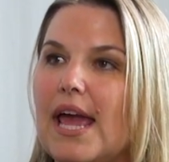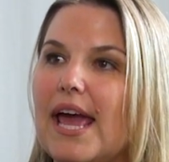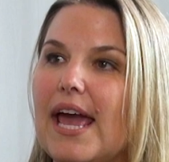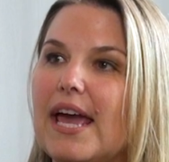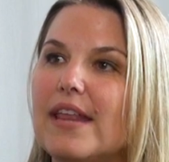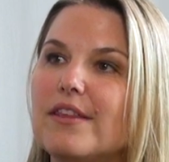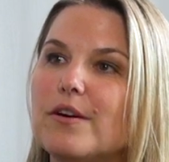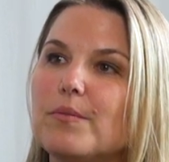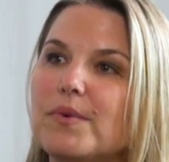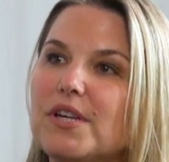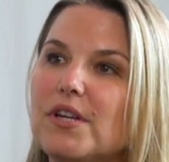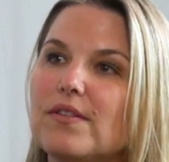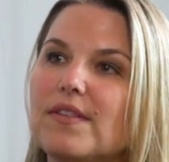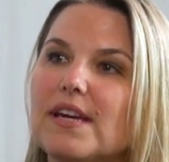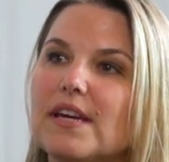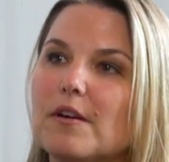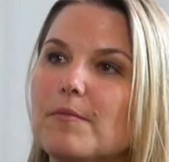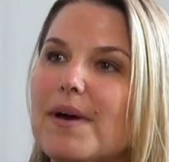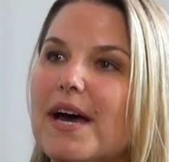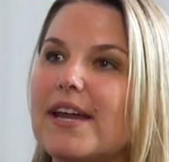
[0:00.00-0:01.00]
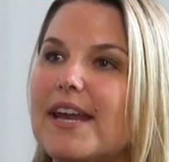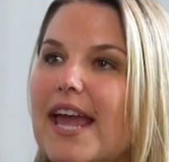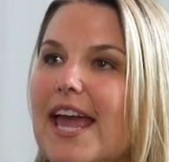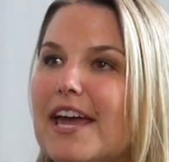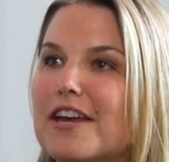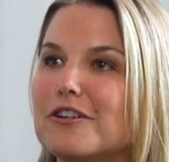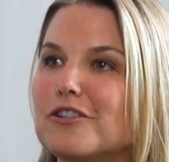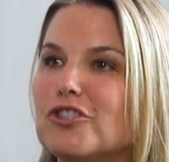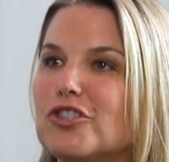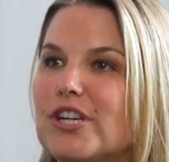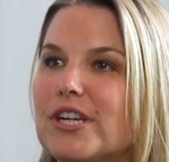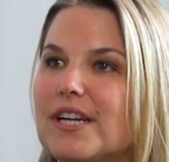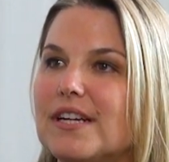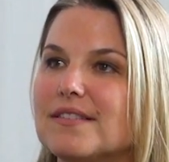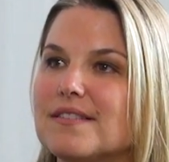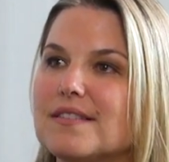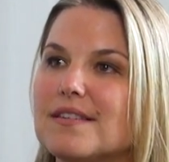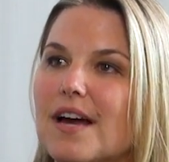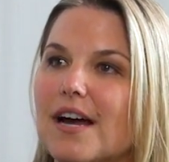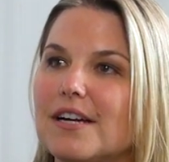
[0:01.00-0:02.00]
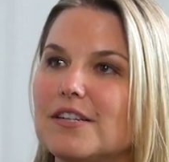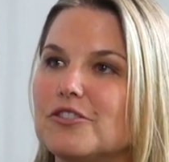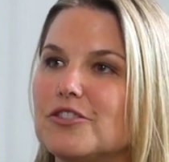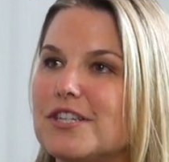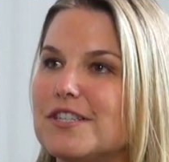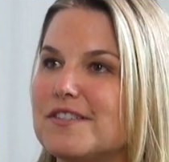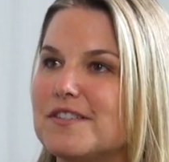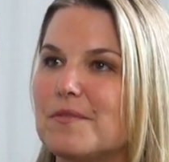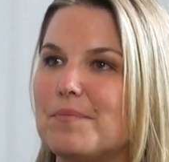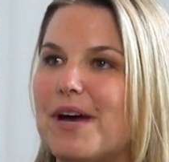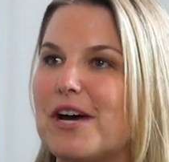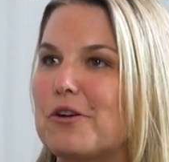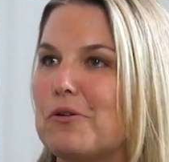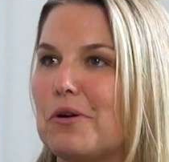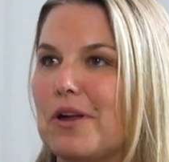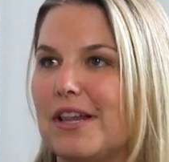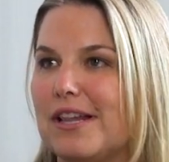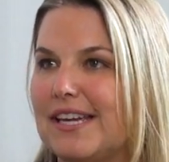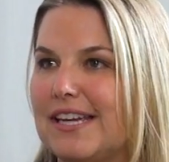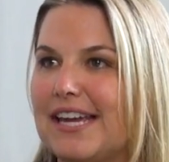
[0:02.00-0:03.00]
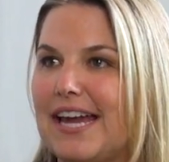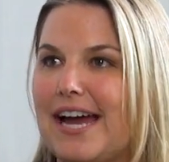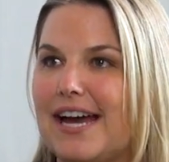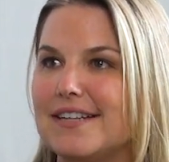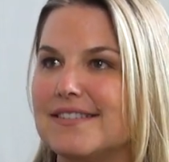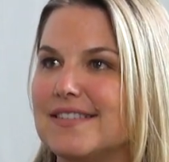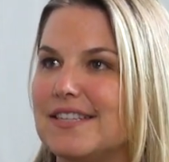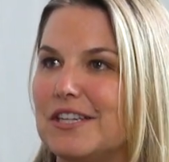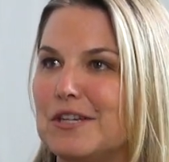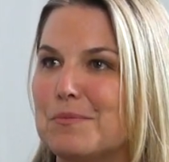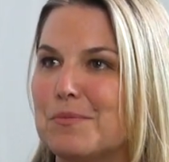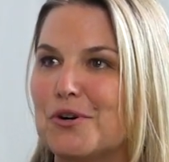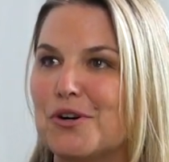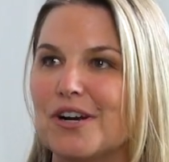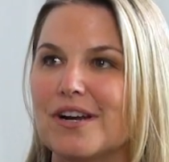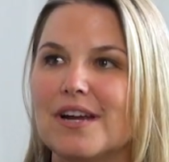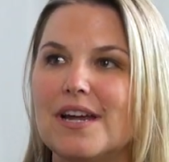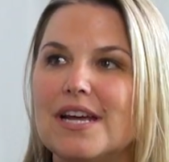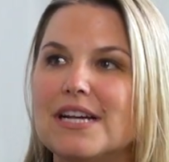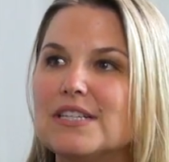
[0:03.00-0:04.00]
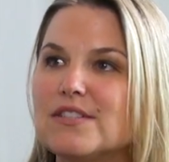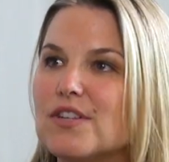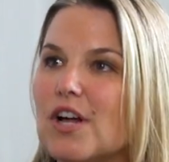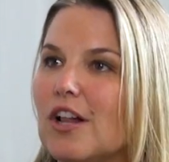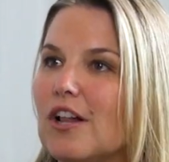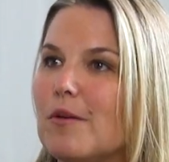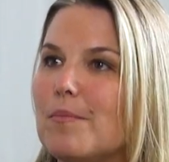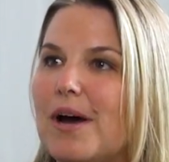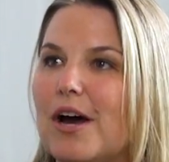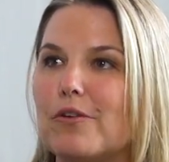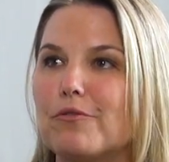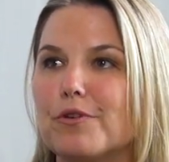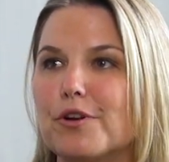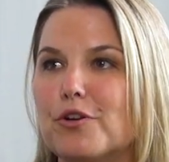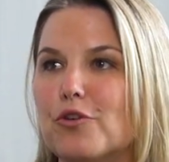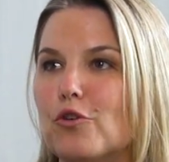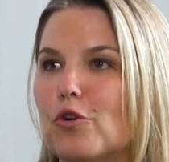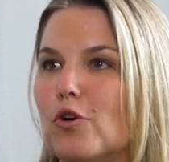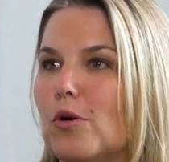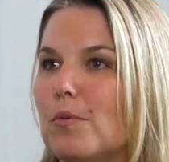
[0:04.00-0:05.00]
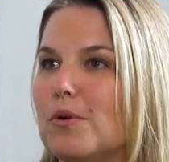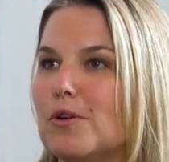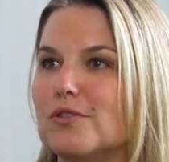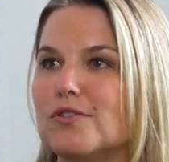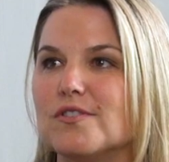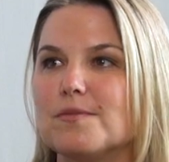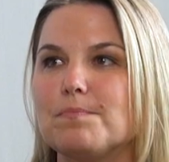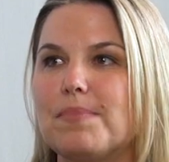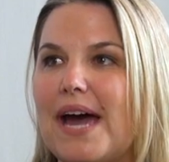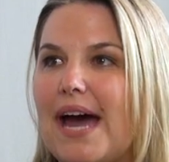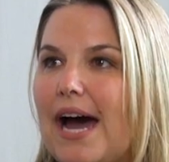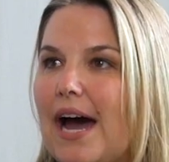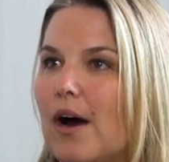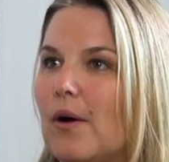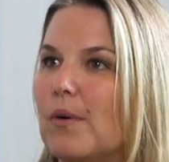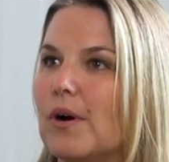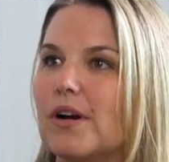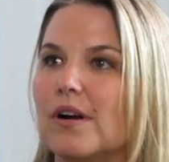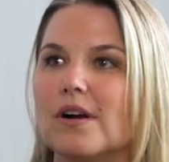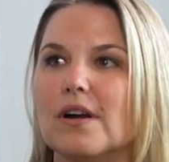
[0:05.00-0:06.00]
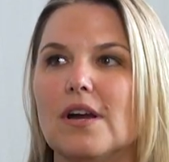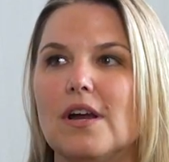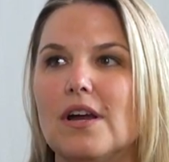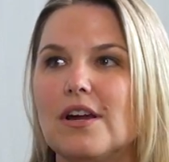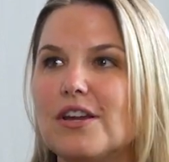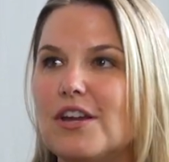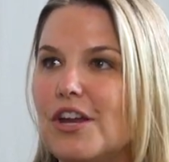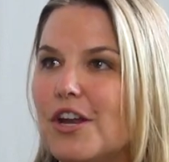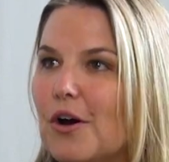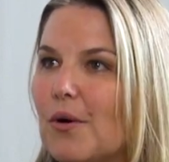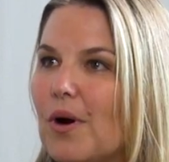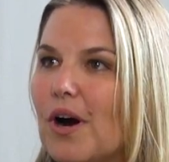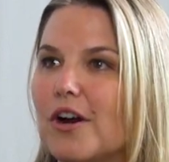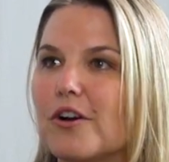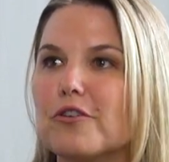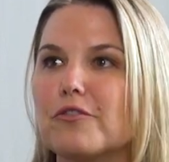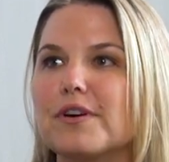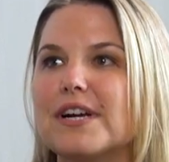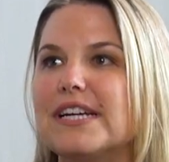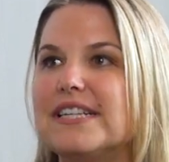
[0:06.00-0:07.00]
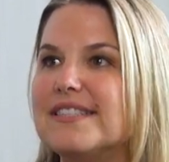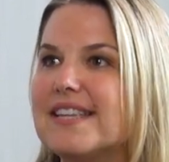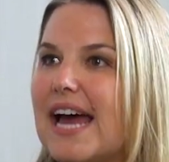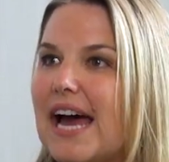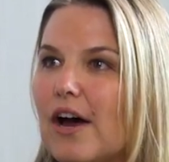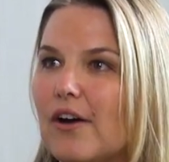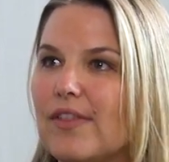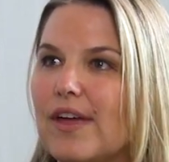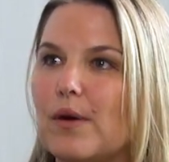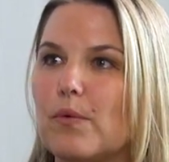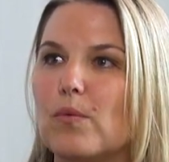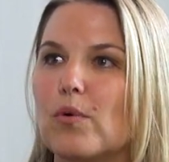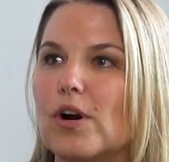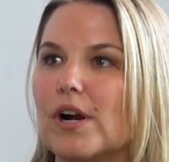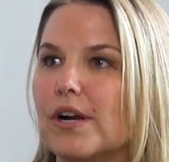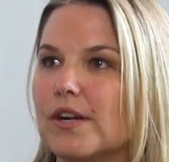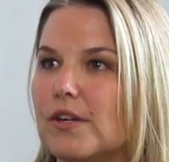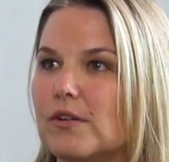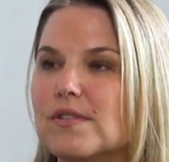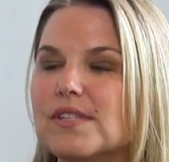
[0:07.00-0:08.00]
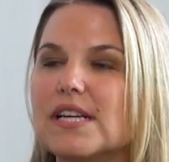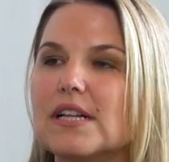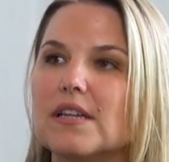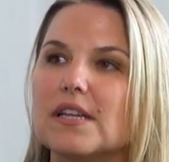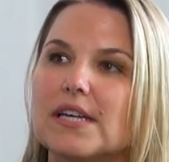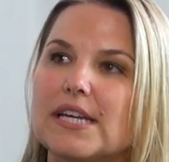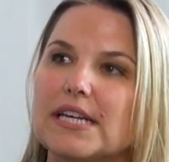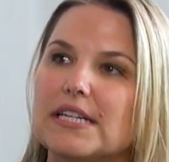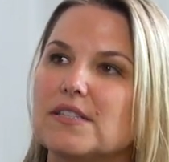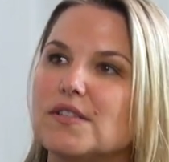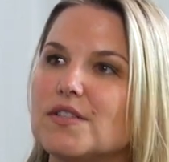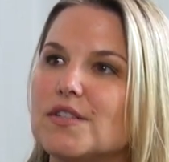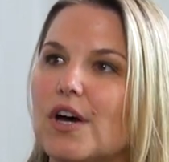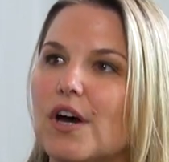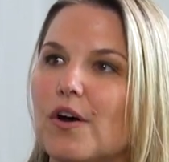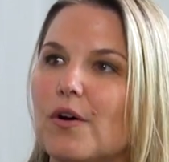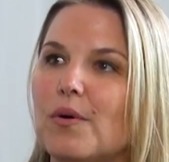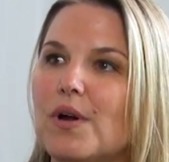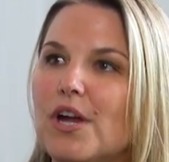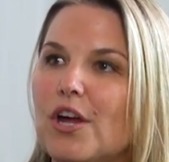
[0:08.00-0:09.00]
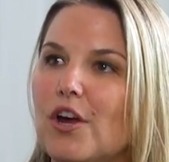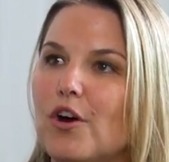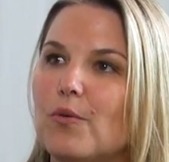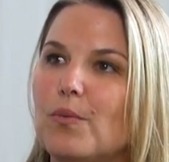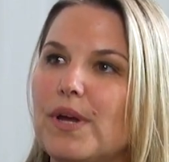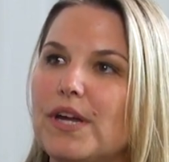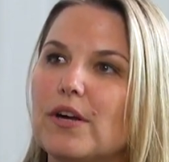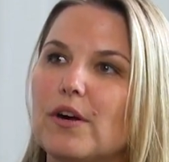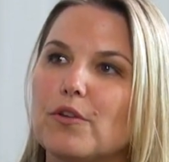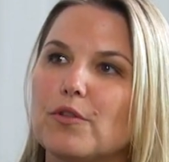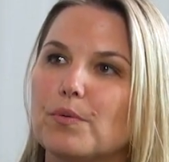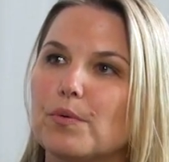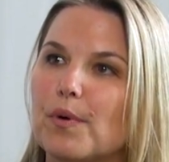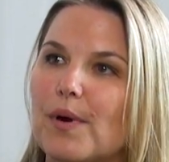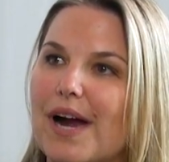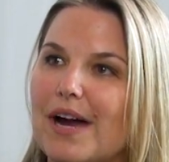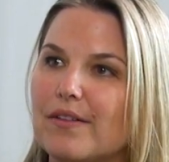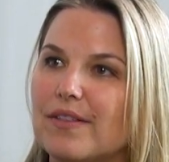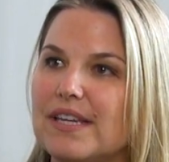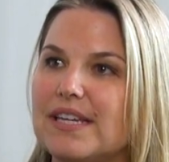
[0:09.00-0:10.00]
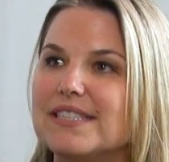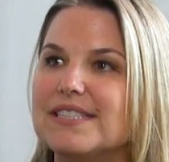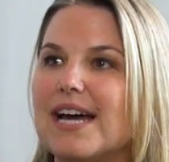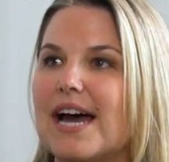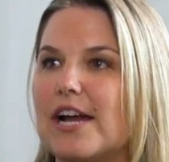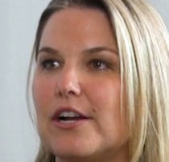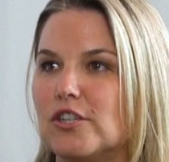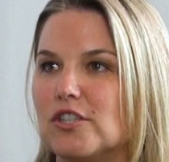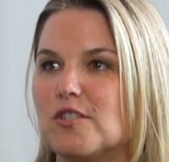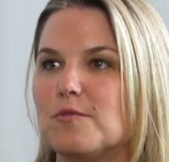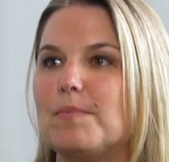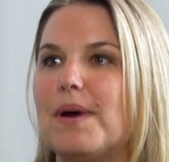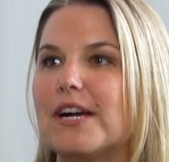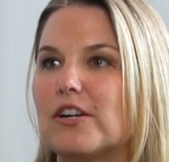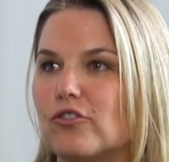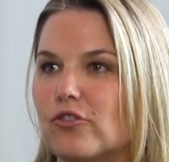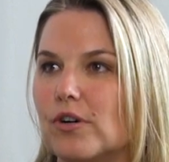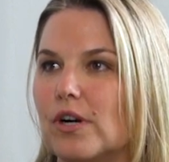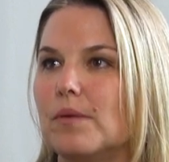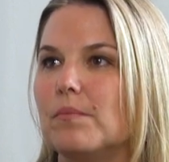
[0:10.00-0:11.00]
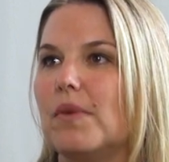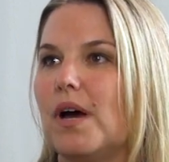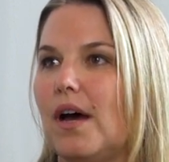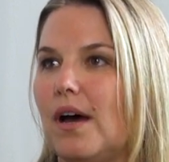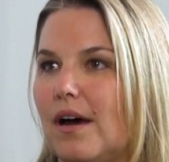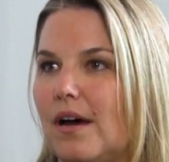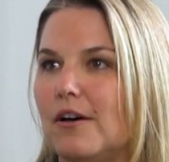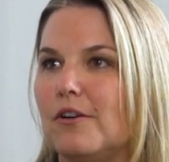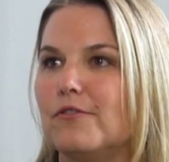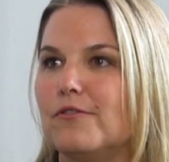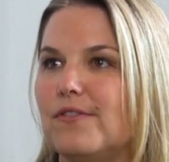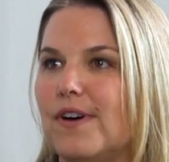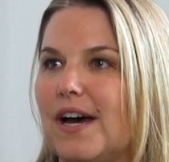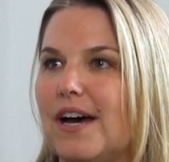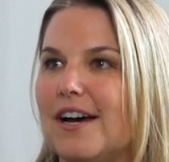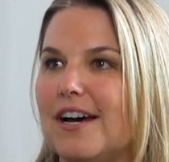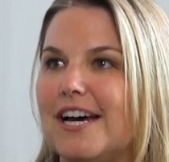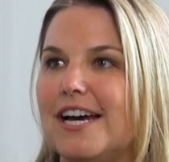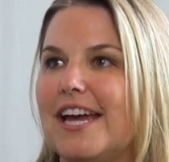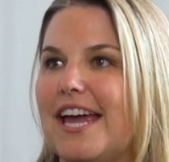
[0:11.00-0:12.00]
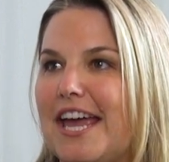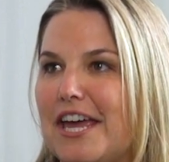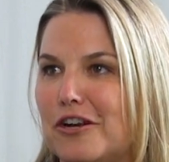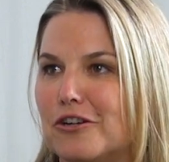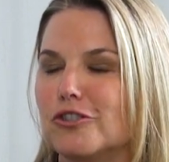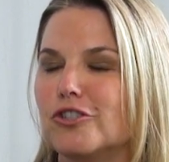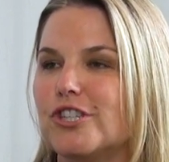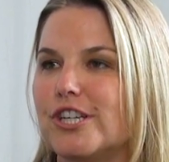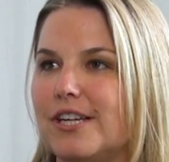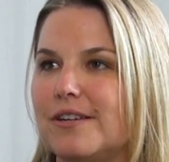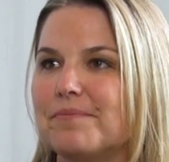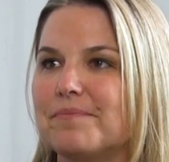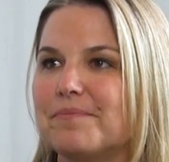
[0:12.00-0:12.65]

And then when you think about energy, it's not just about oil and gas anymore. It's all about renewables, power, our grids, how they work, utilities. So we go throughout the entire spectrum of energy.